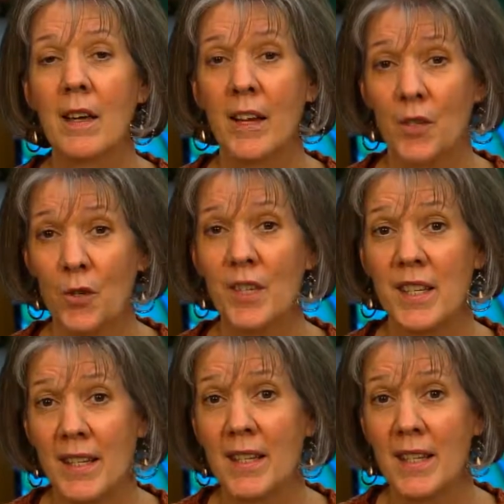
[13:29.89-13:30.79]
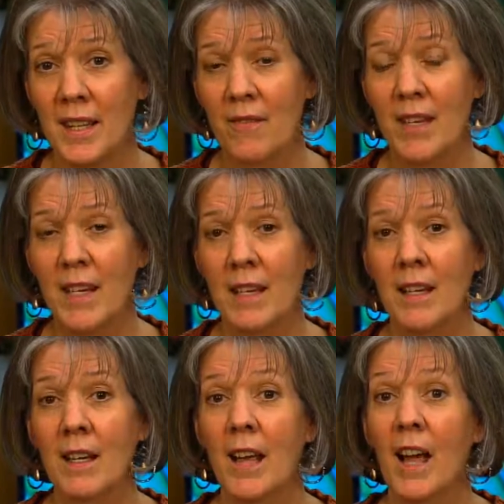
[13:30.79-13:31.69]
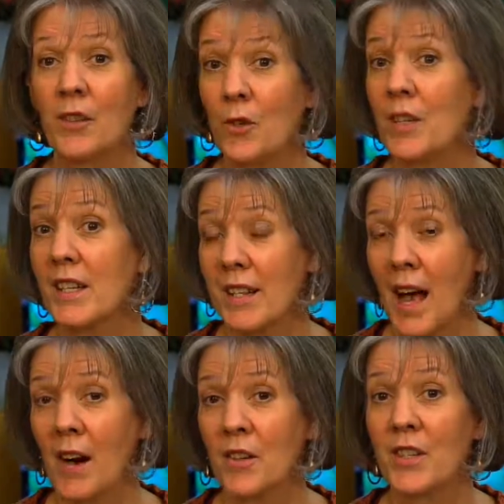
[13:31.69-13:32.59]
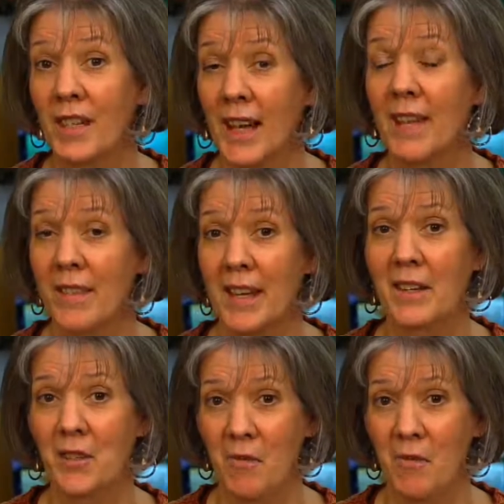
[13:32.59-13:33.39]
and your sensitivity and your desire to get things